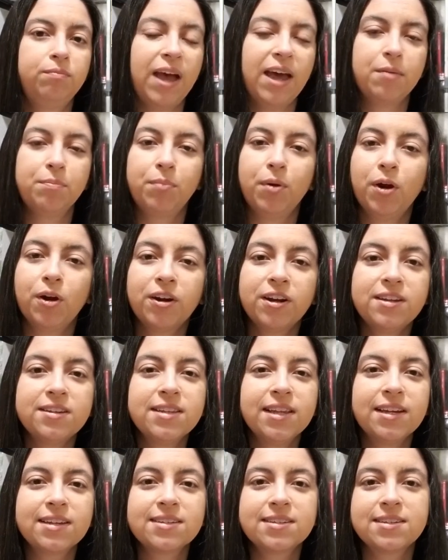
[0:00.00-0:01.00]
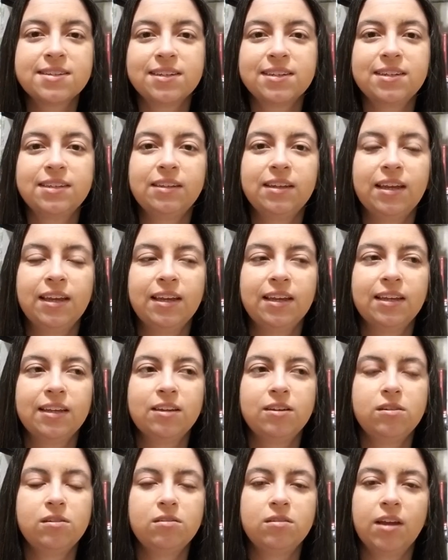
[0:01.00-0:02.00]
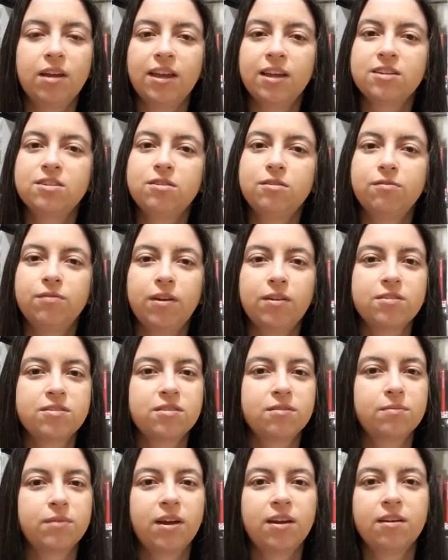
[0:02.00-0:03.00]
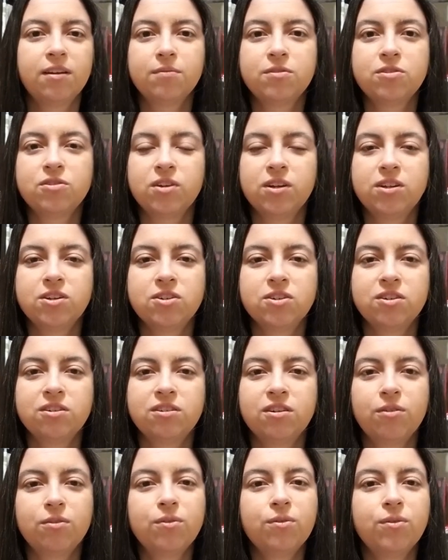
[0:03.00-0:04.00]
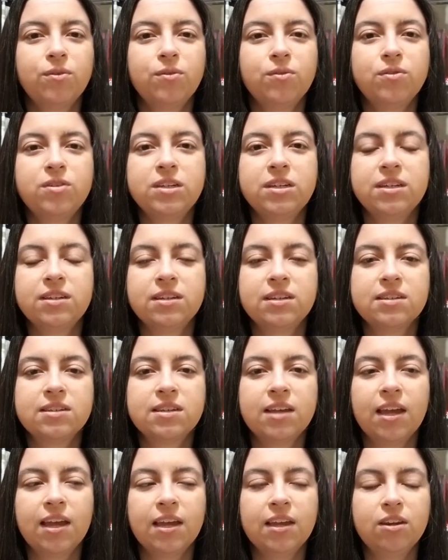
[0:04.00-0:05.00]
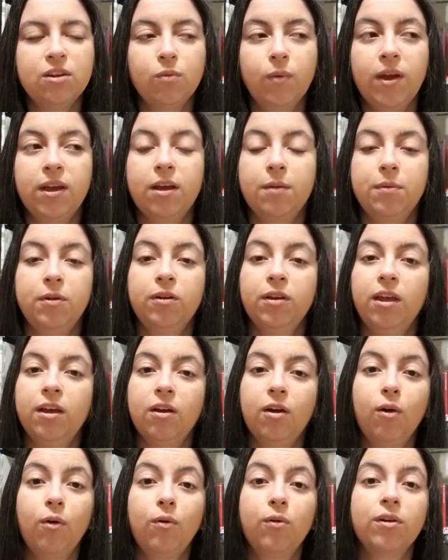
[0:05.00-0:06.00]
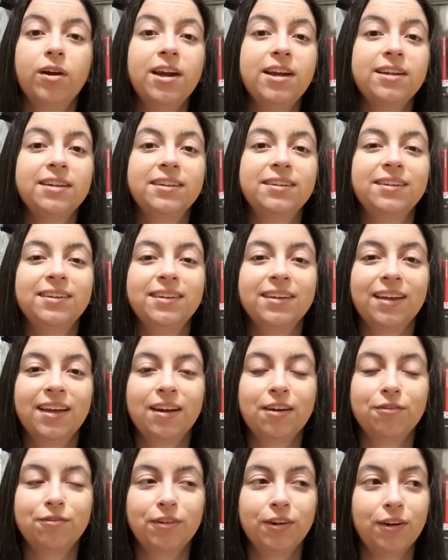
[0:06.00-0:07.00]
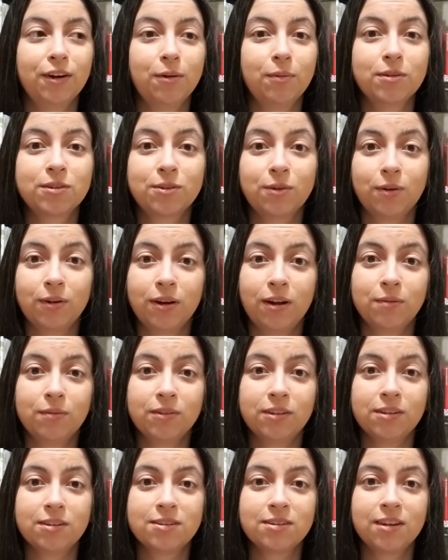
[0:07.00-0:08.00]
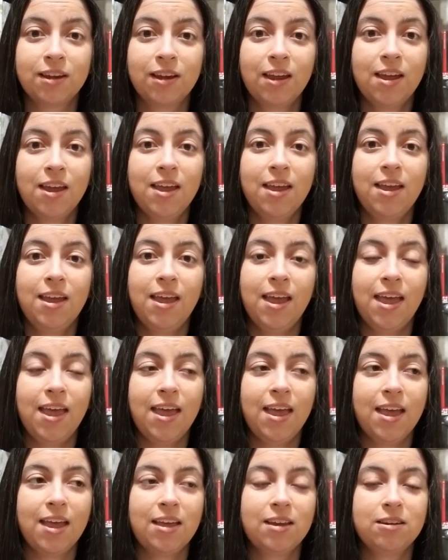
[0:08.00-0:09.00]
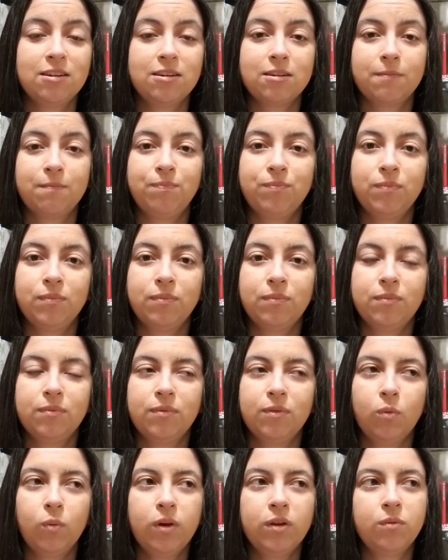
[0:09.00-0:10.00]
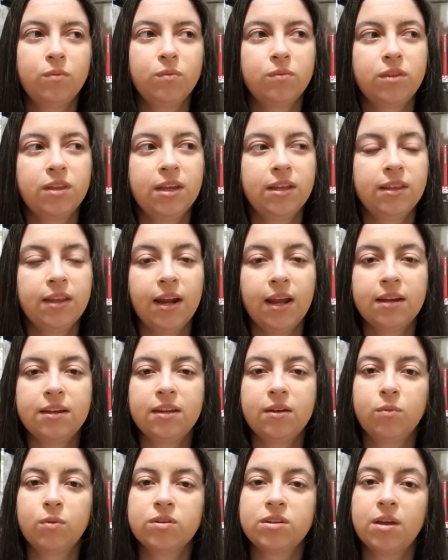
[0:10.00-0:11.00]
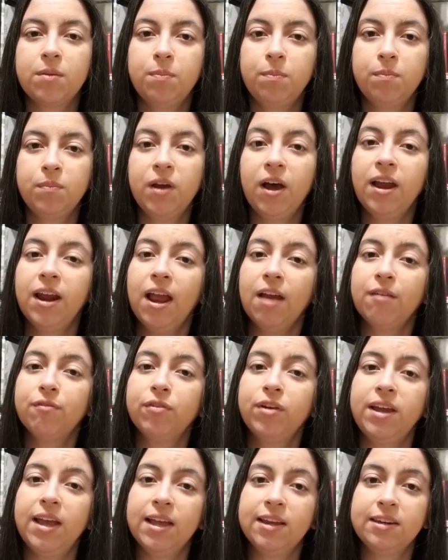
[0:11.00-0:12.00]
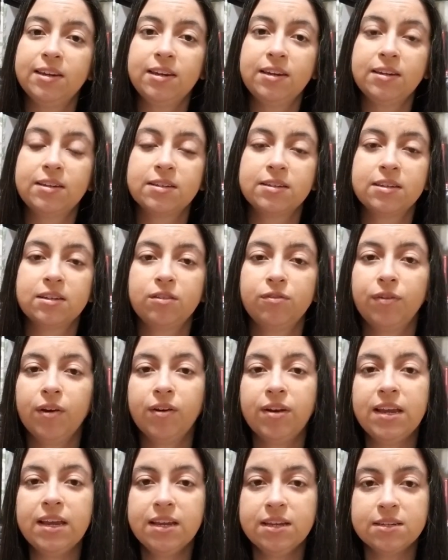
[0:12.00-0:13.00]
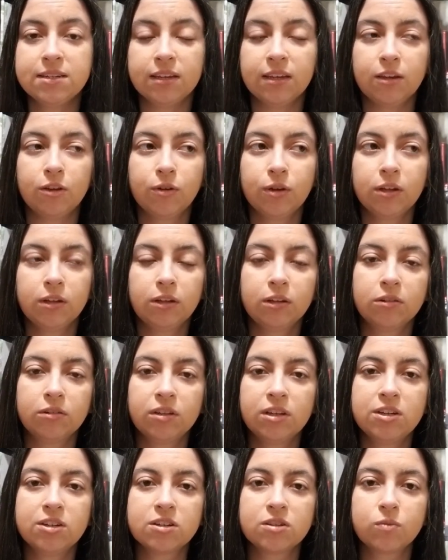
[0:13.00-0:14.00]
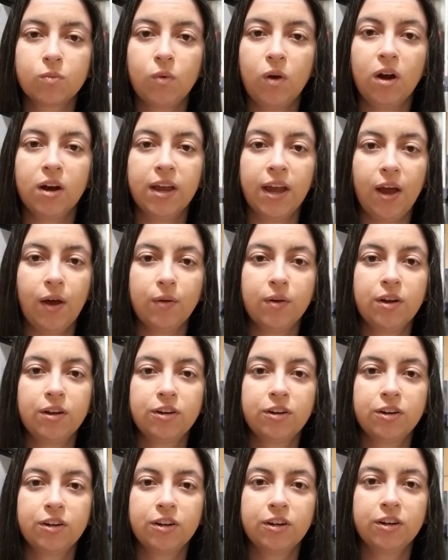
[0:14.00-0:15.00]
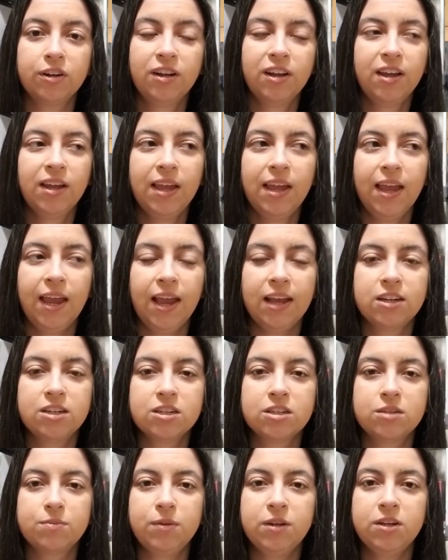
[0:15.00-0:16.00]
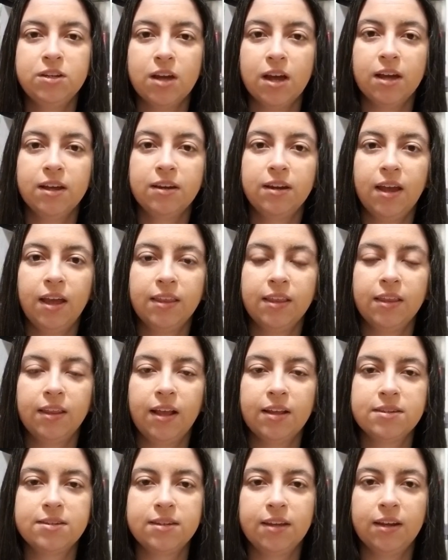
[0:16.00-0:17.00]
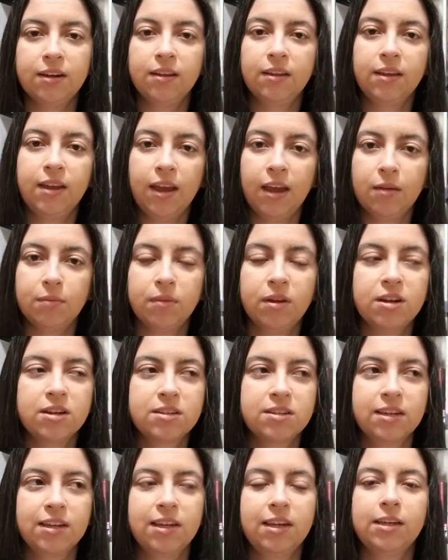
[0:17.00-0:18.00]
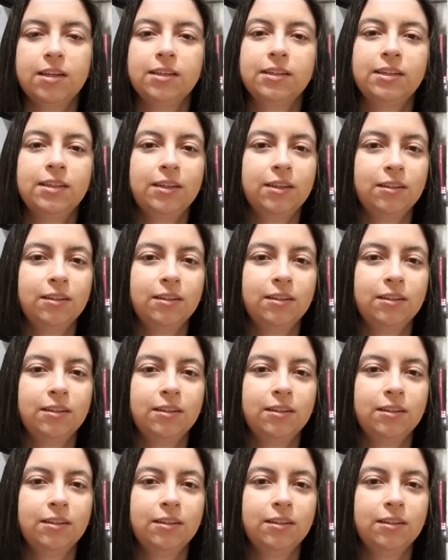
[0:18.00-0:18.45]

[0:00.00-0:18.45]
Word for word: had party last night and I guess you found some random stranger, don't know who she is, and you wake up and you're like, oh great, I gotta figure out what's going on with this. And the one thing that I did was I got every ending because it's very easy. You can literally just walk out on her and just be done, and then that's the end of the game. And it's like,